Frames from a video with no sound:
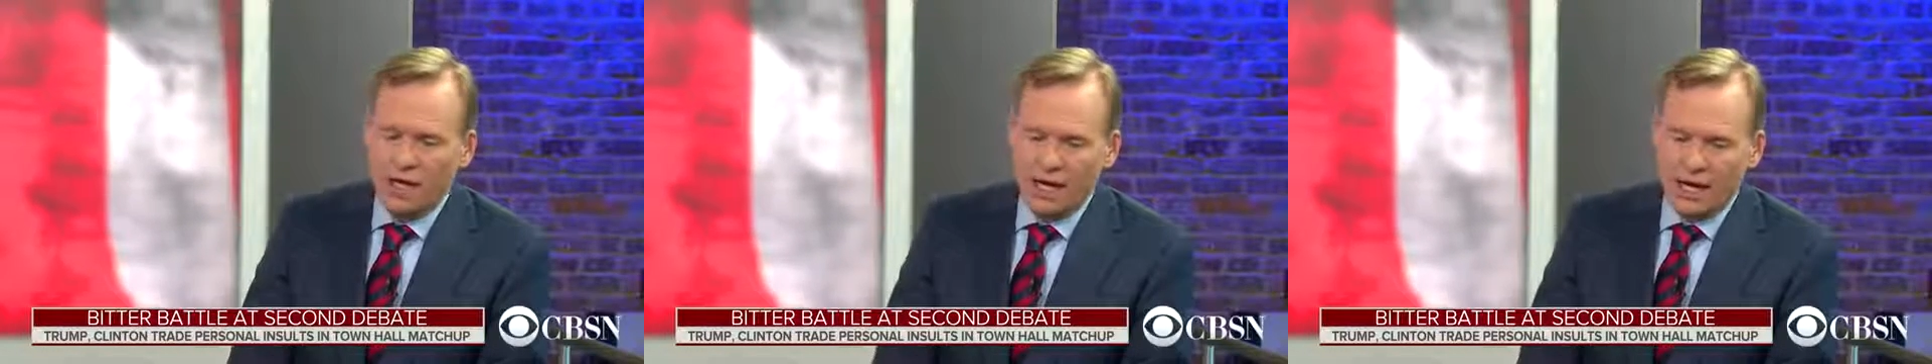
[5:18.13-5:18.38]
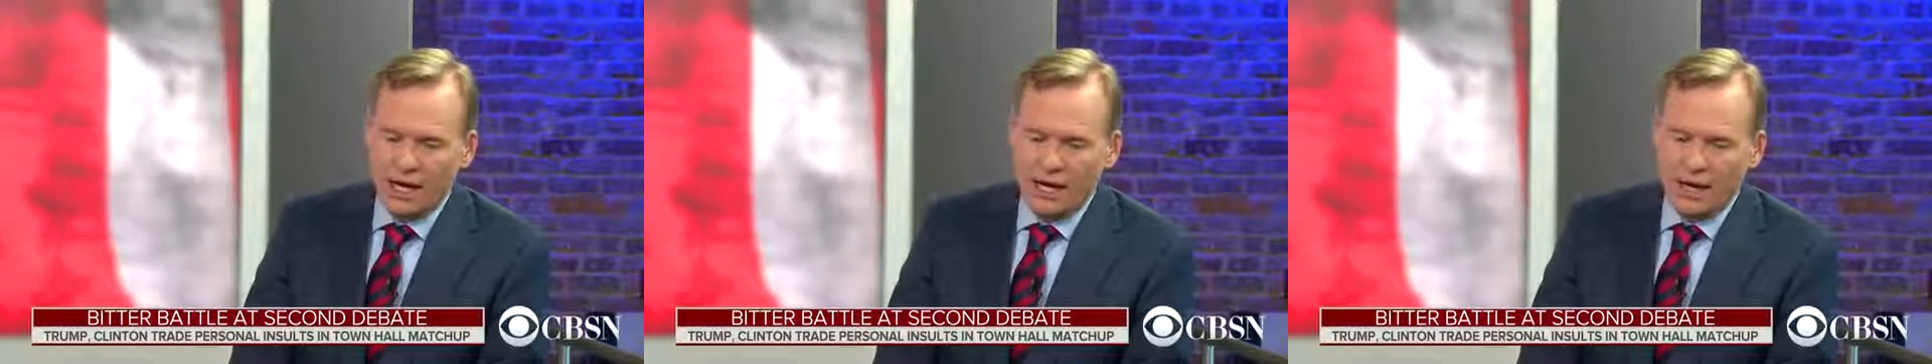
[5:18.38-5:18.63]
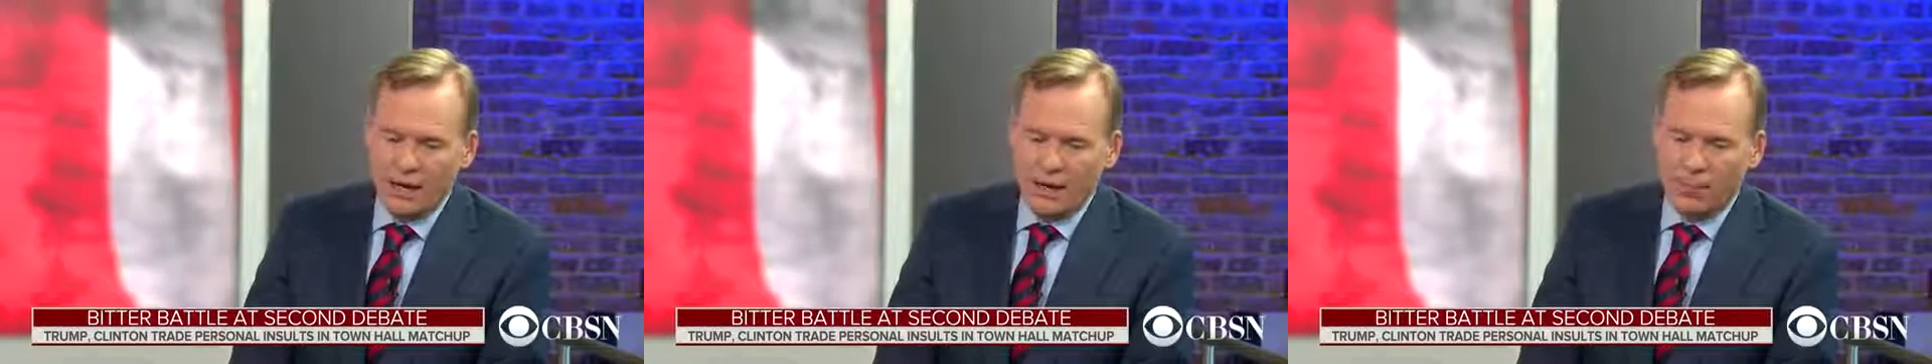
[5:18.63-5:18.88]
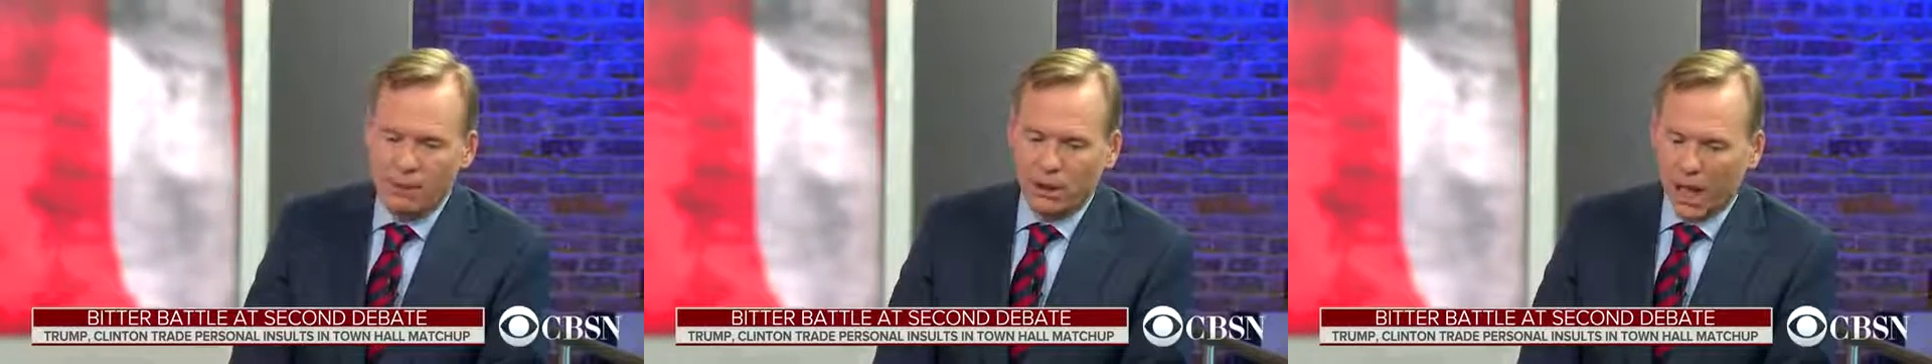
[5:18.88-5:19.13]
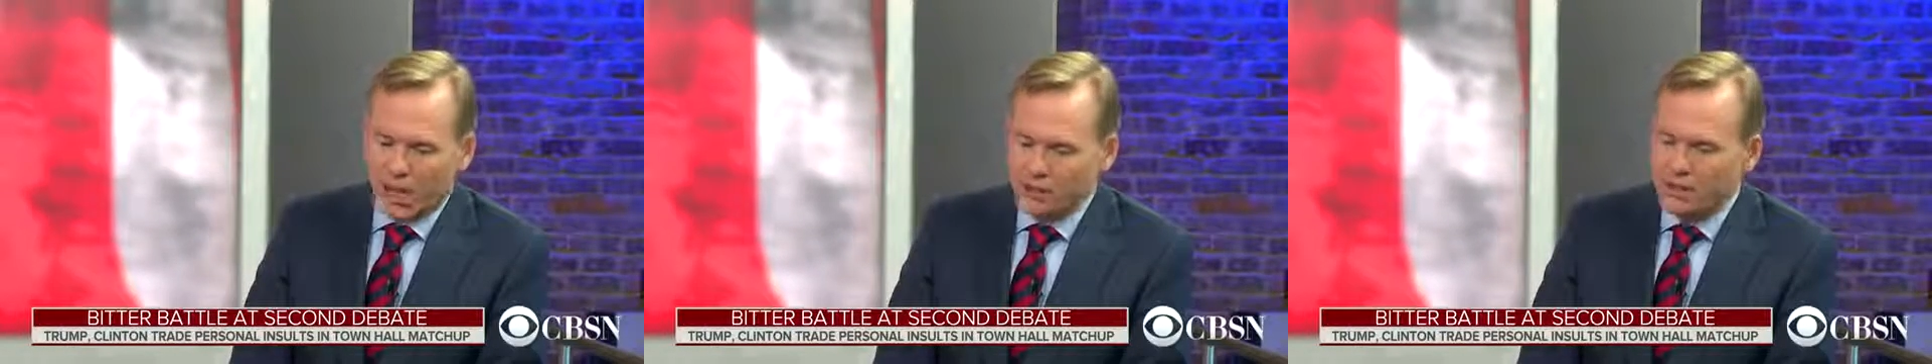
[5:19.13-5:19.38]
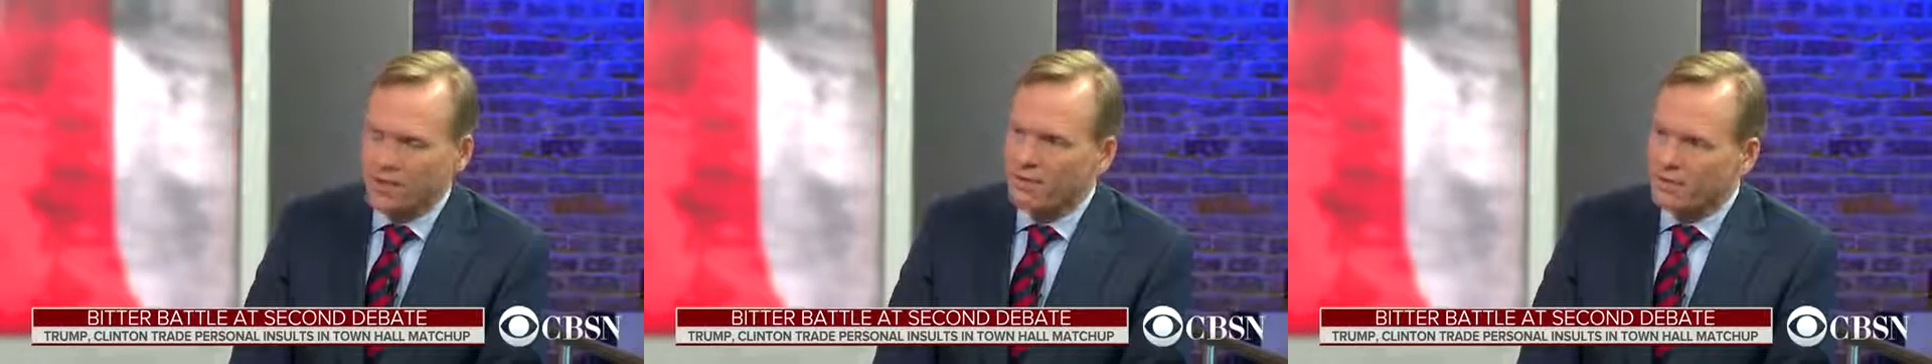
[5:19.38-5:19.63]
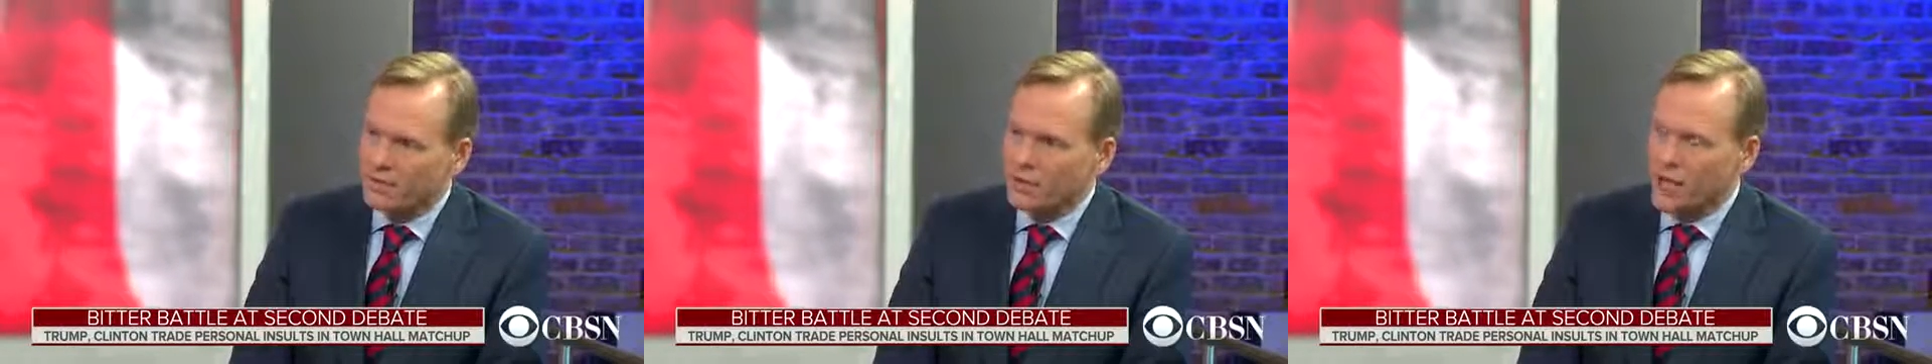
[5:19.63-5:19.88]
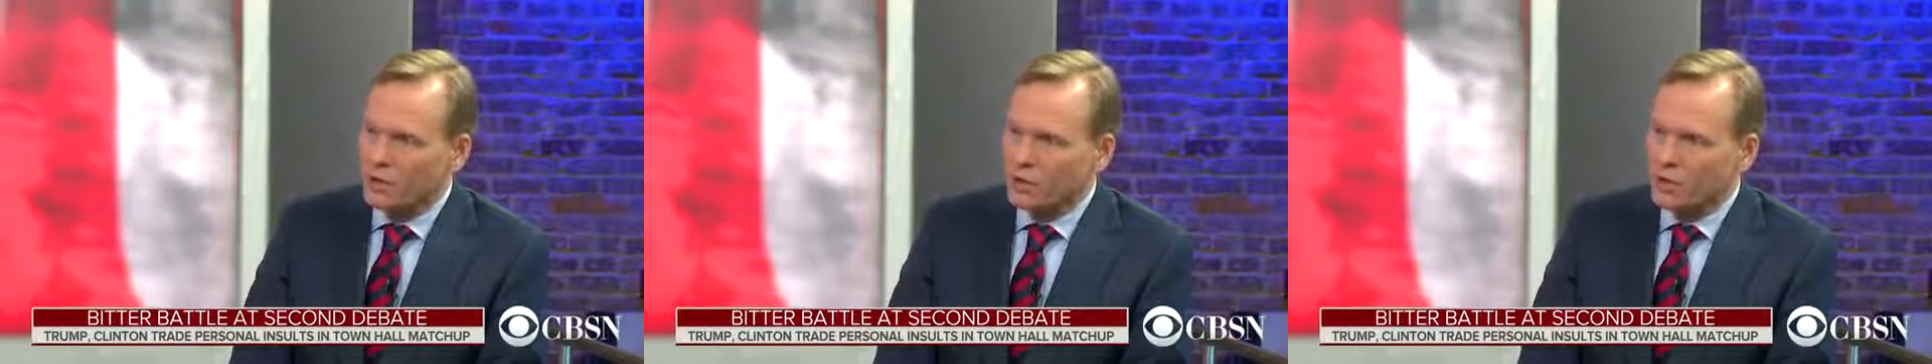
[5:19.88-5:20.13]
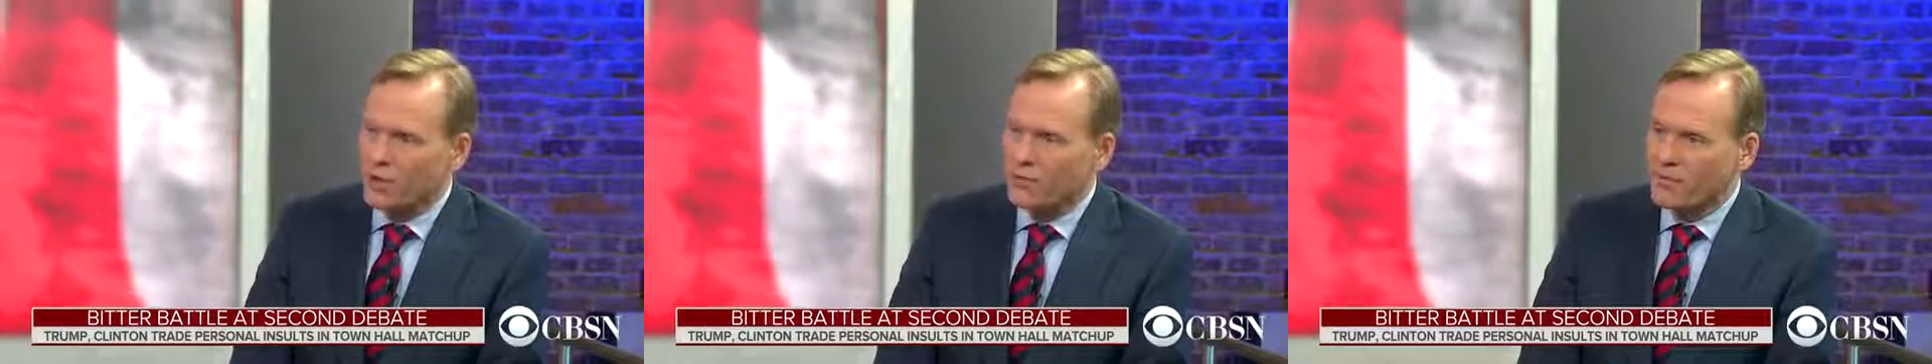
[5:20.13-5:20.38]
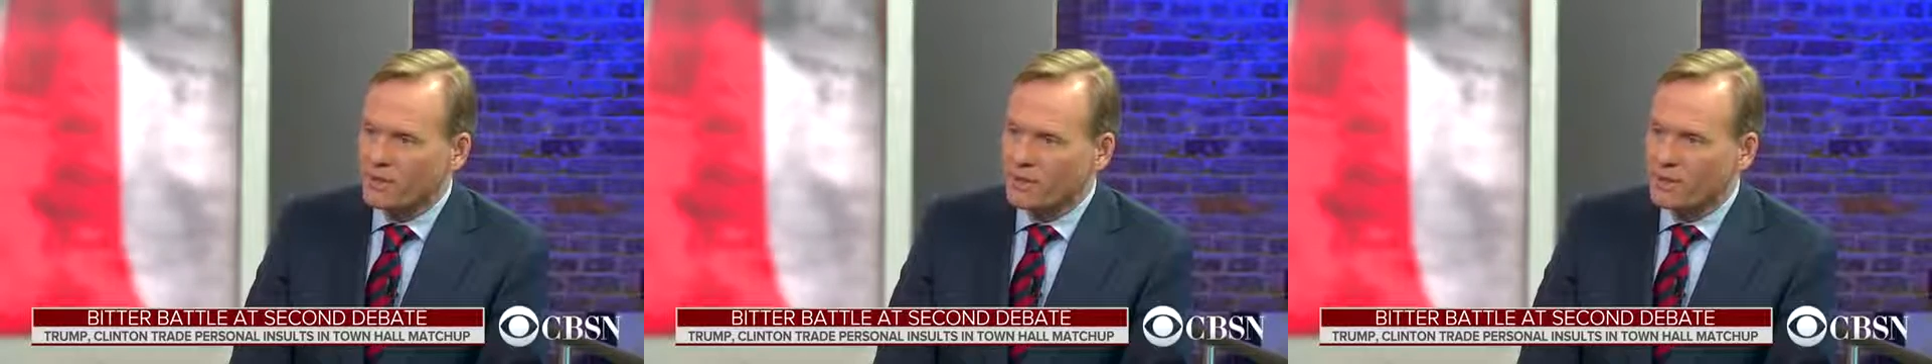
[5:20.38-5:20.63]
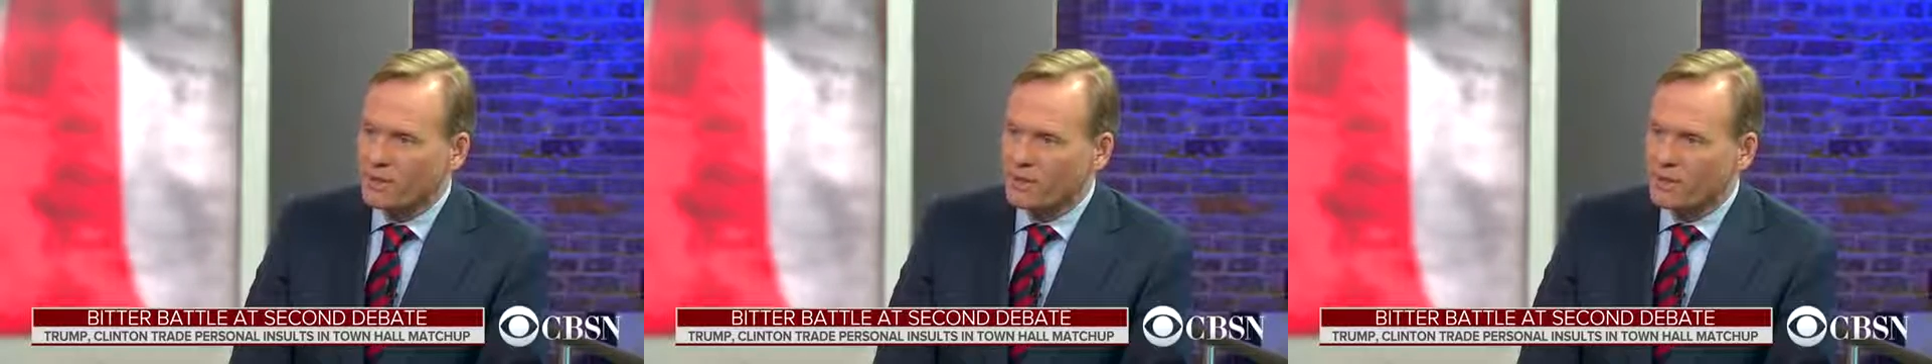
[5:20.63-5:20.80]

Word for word: uh, blunt Donald Trump that has